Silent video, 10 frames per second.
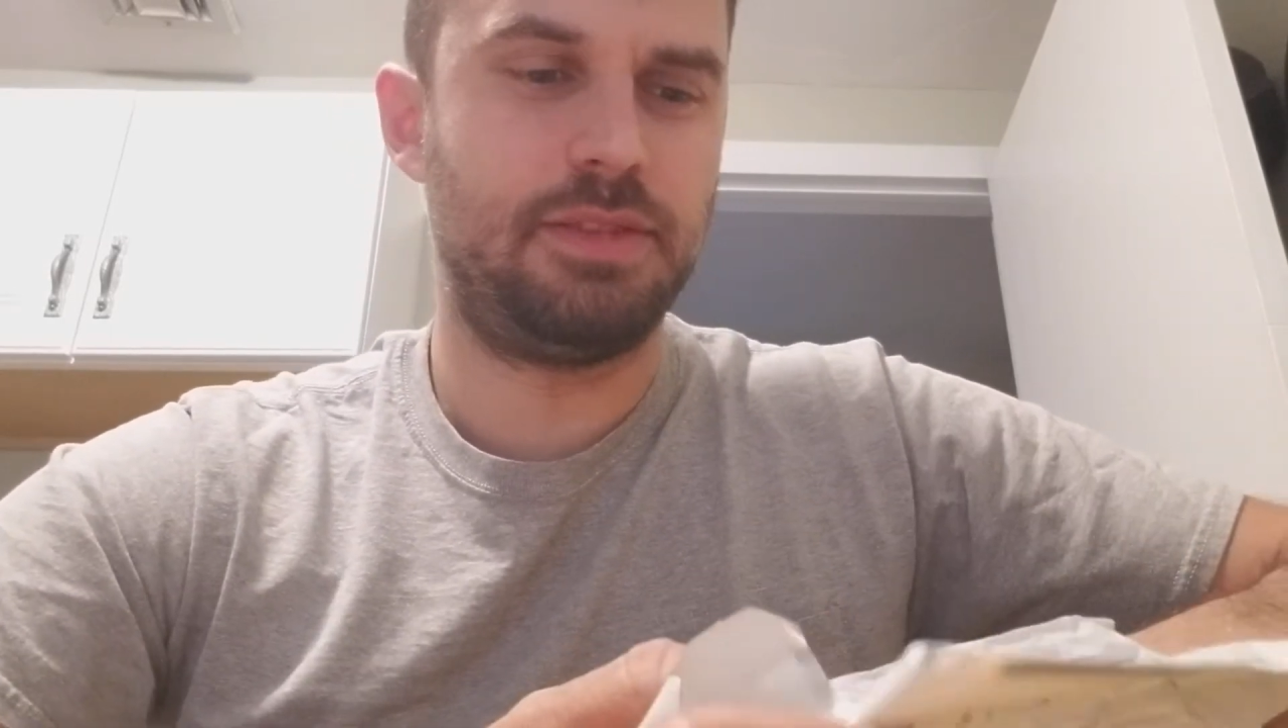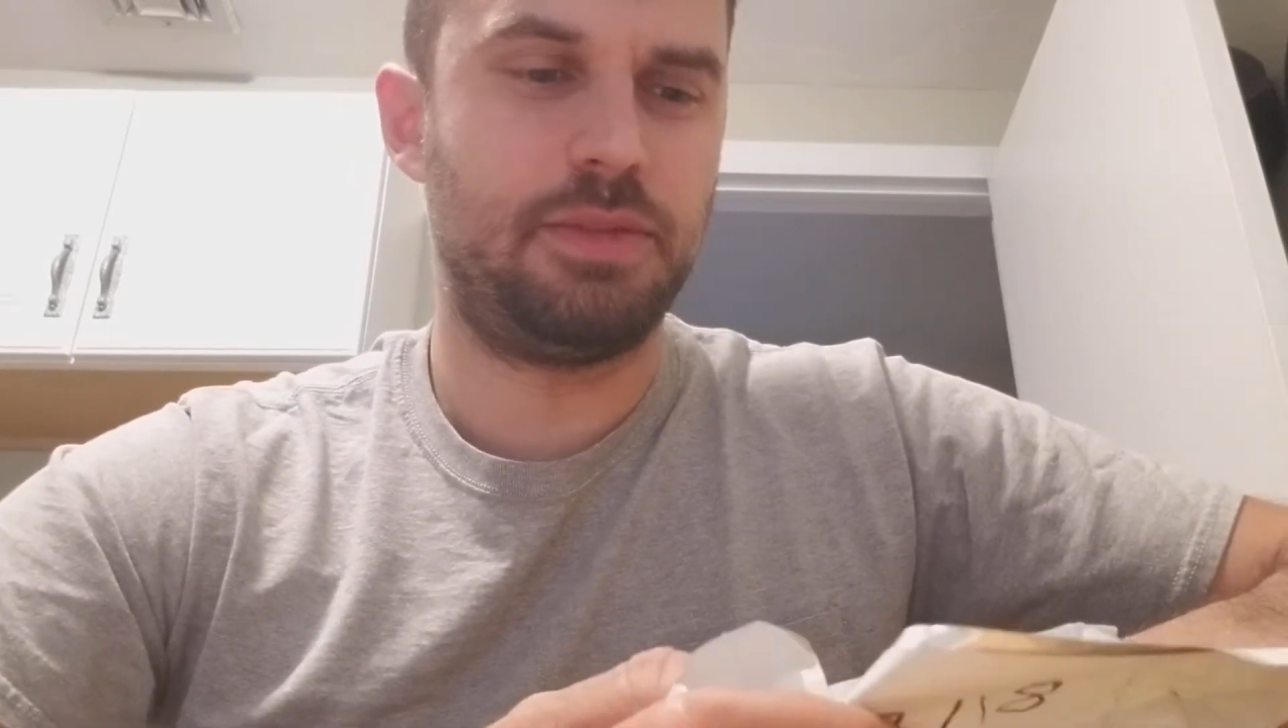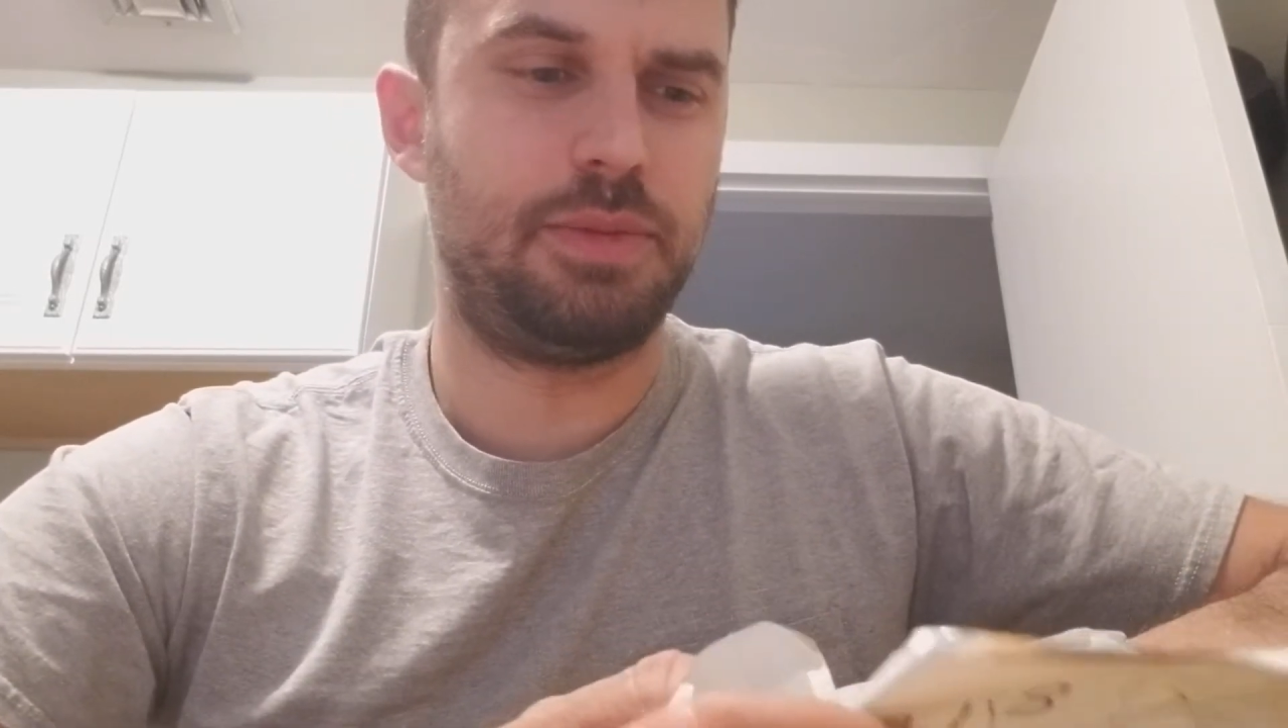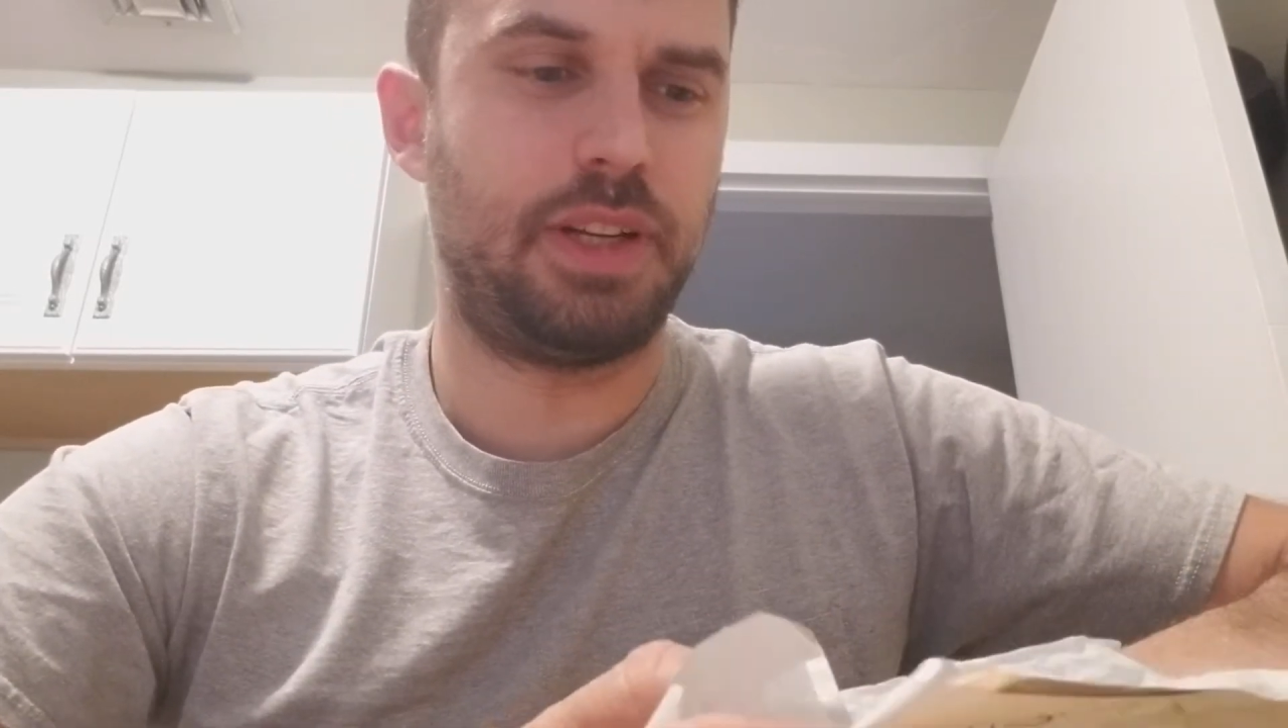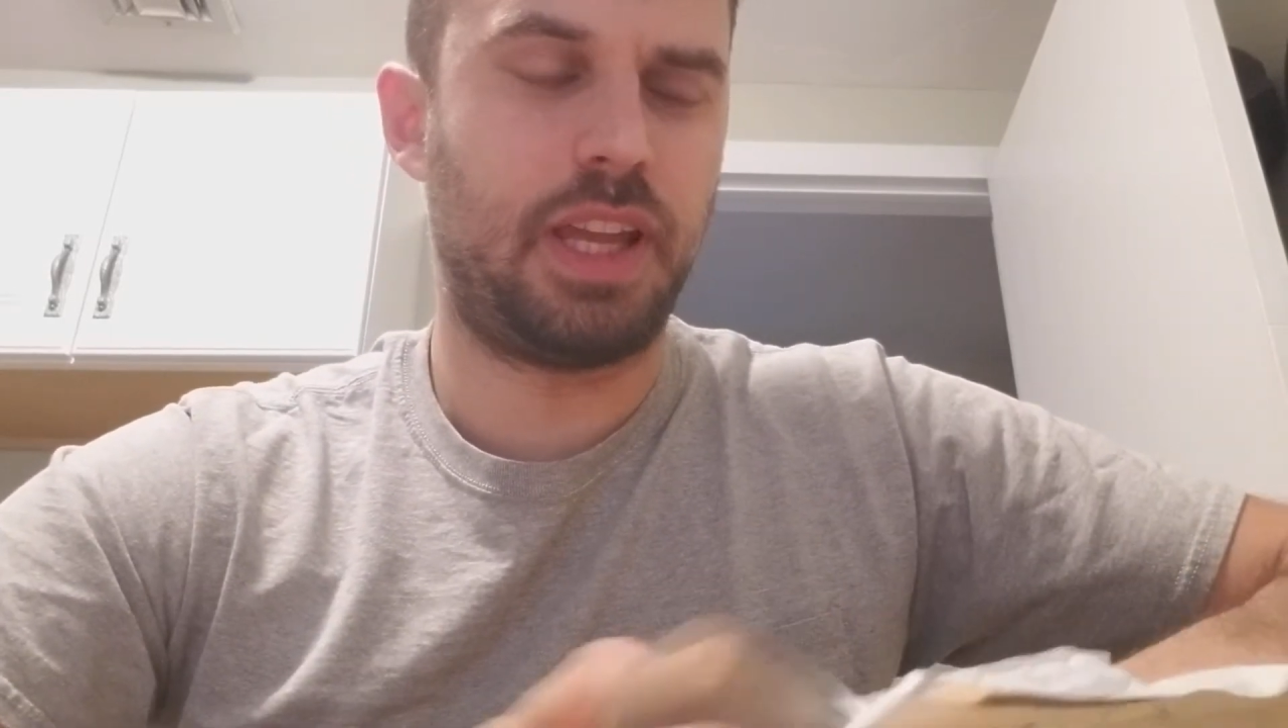
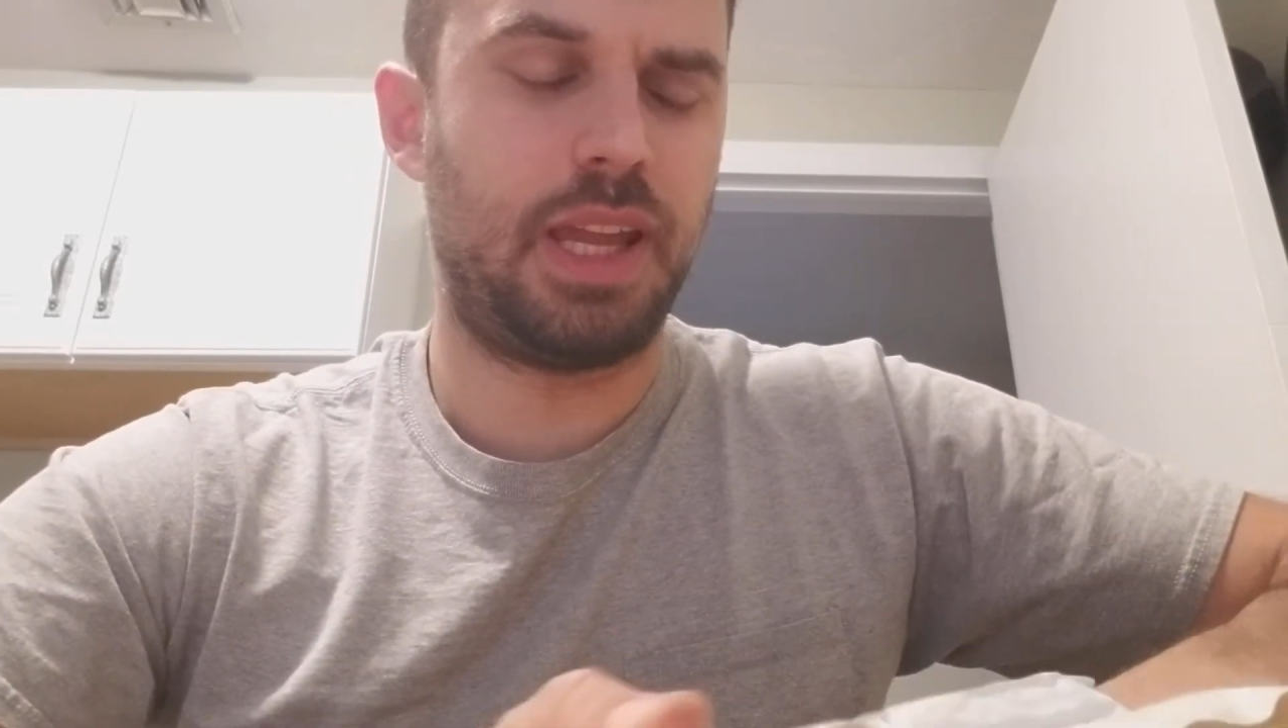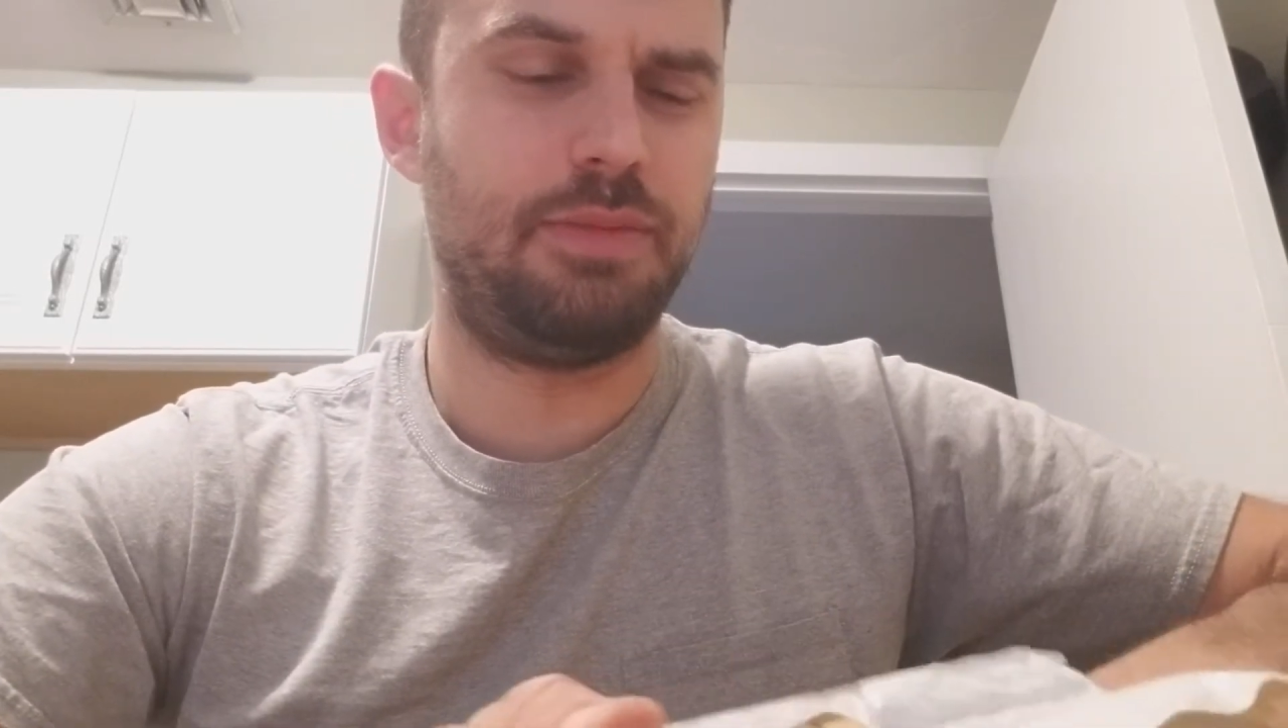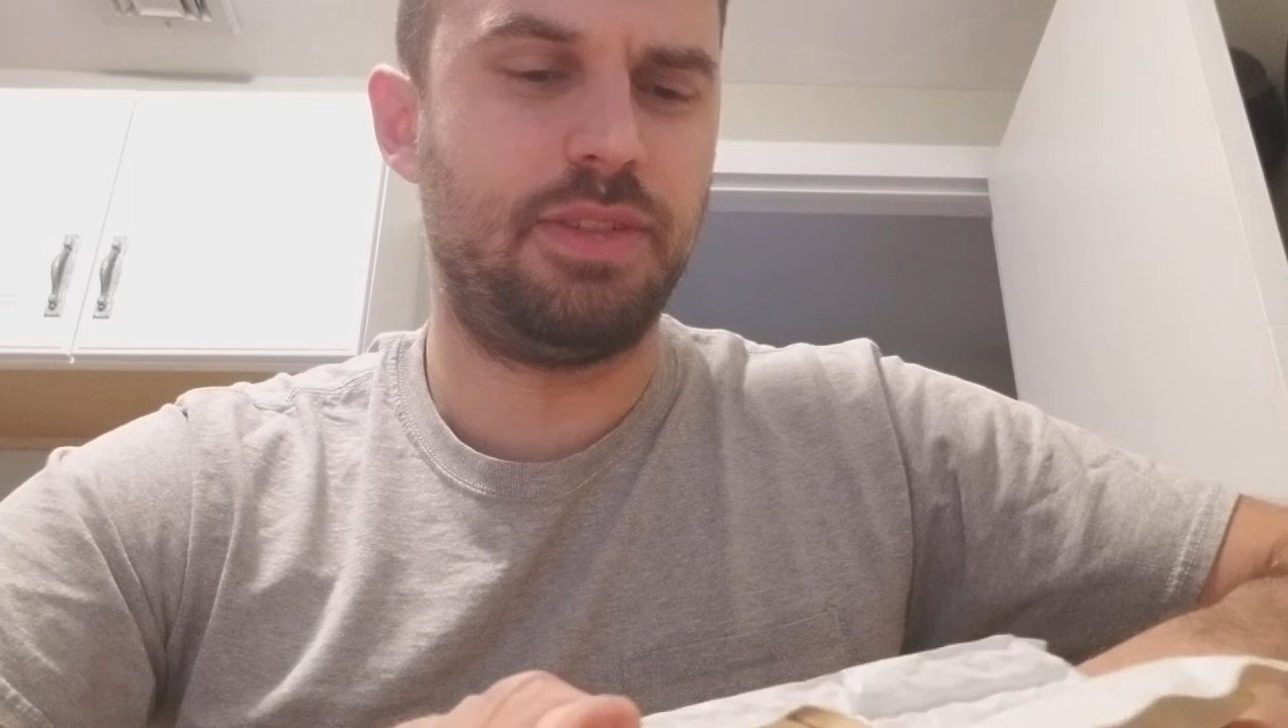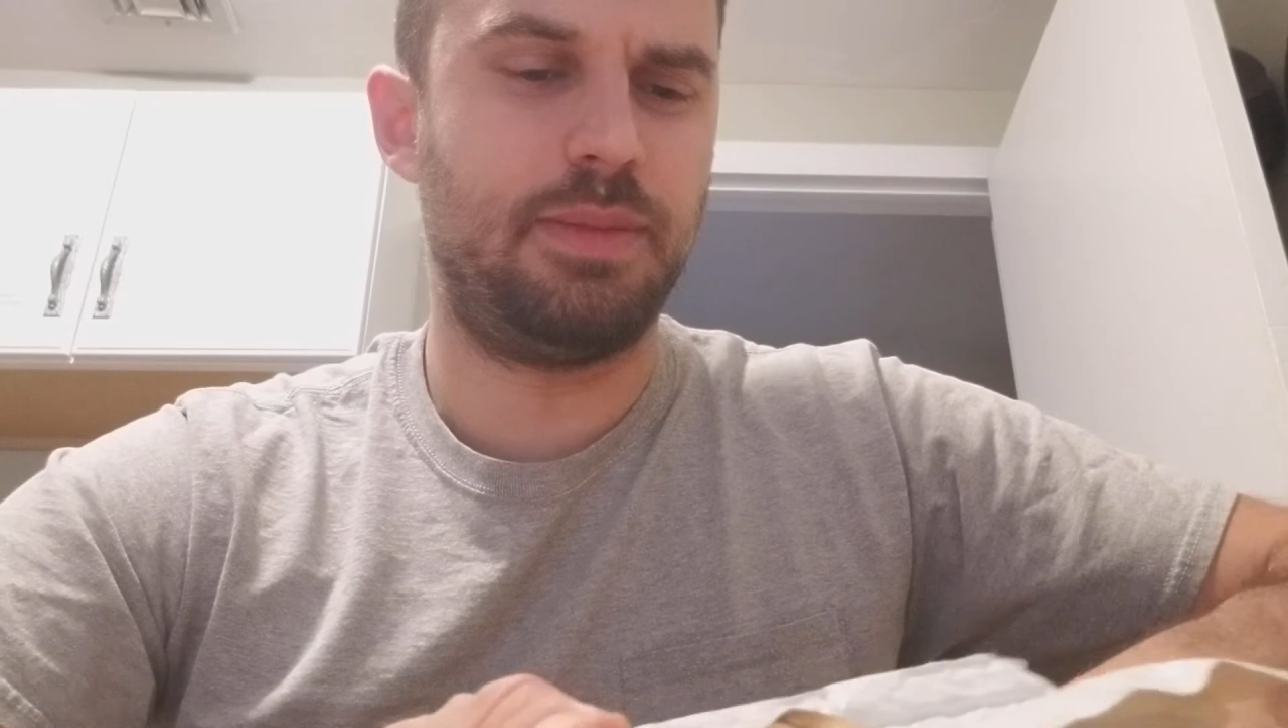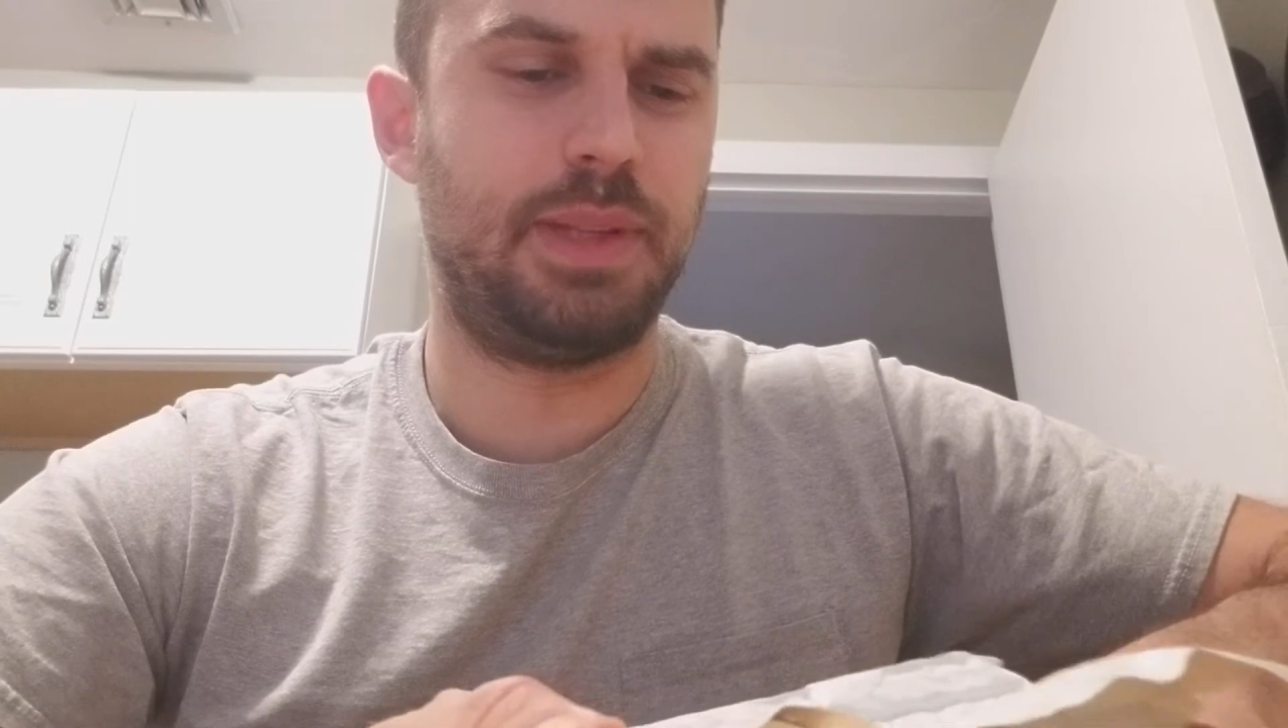where it came from.